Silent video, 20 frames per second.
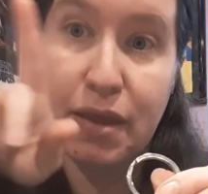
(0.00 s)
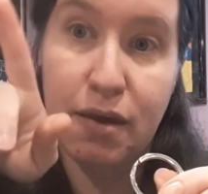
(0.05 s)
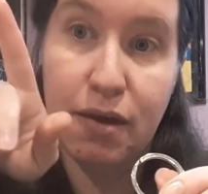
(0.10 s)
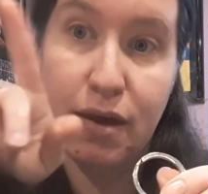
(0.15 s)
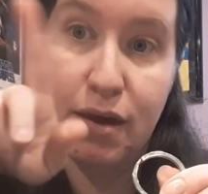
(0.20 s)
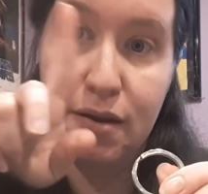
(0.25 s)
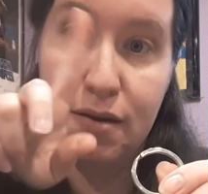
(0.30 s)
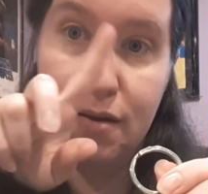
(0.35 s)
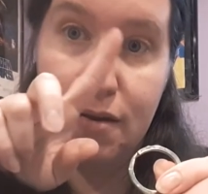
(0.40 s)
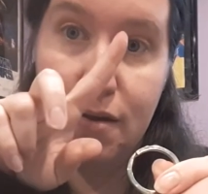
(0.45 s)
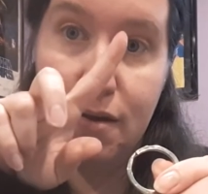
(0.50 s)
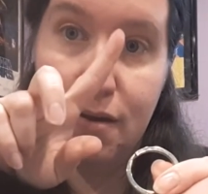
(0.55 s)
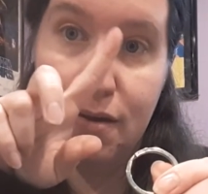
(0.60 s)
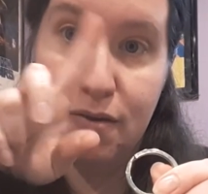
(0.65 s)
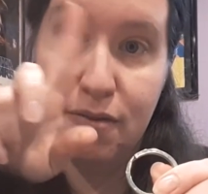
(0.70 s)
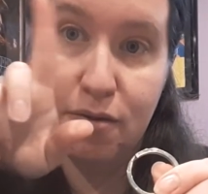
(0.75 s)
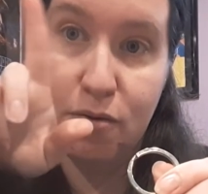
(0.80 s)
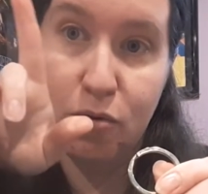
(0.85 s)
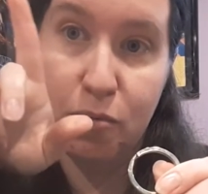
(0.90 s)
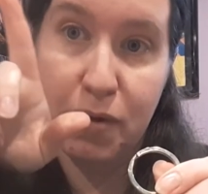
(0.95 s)
Again,
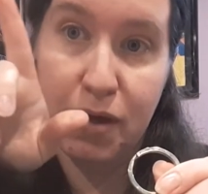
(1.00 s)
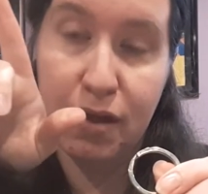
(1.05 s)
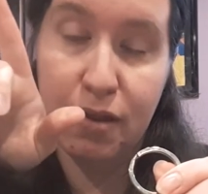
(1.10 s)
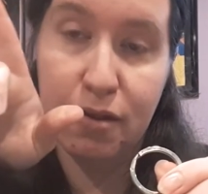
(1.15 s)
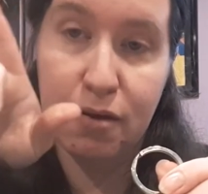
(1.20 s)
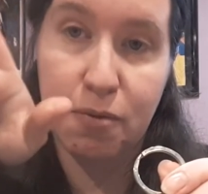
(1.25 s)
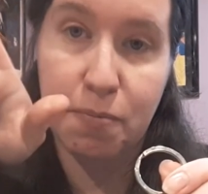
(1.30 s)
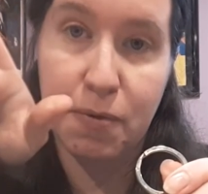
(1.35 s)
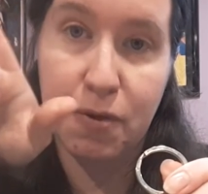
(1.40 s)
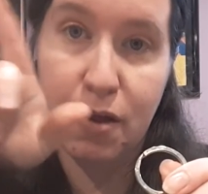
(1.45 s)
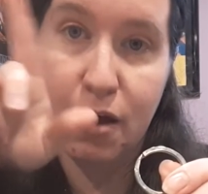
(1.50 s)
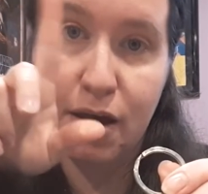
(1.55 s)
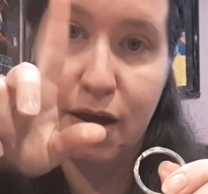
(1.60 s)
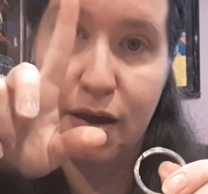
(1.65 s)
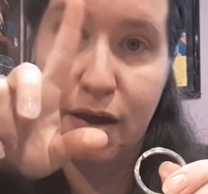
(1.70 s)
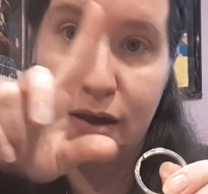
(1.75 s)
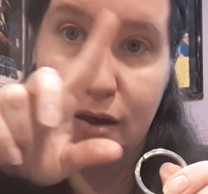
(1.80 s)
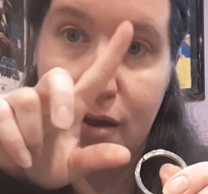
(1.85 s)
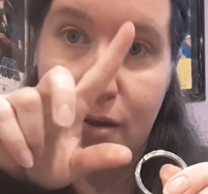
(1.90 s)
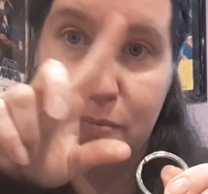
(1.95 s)
there will be clickable
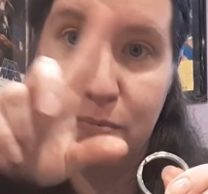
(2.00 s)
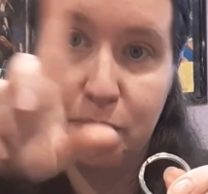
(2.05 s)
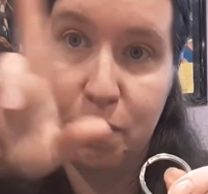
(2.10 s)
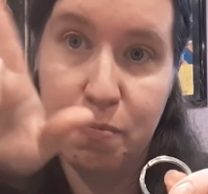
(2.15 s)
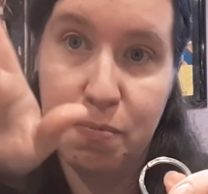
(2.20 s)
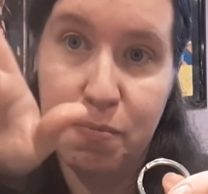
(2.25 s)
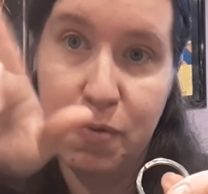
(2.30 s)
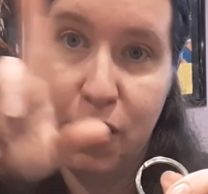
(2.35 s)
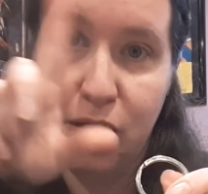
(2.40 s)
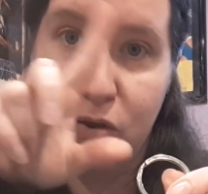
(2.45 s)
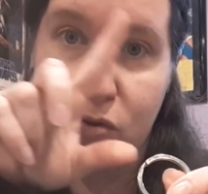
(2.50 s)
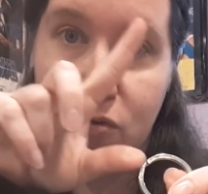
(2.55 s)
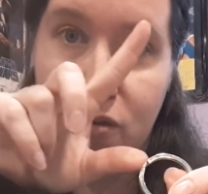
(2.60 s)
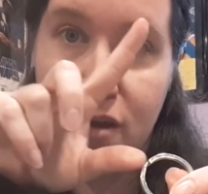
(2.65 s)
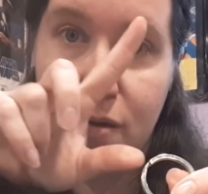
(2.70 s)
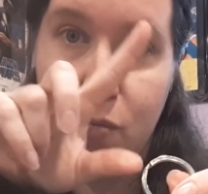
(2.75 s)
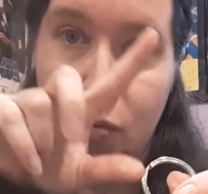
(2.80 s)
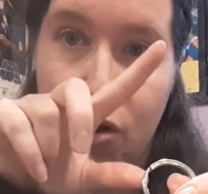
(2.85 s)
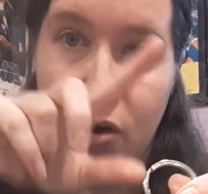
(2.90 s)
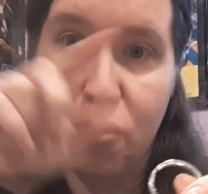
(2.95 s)
I up here
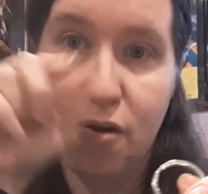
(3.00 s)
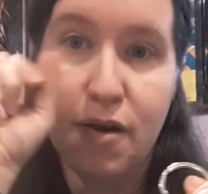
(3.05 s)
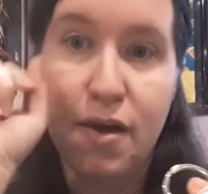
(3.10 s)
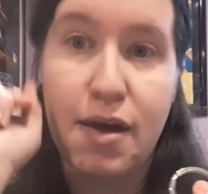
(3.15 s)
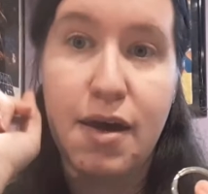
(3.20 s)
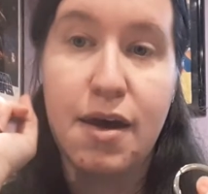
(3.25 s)
somewhere,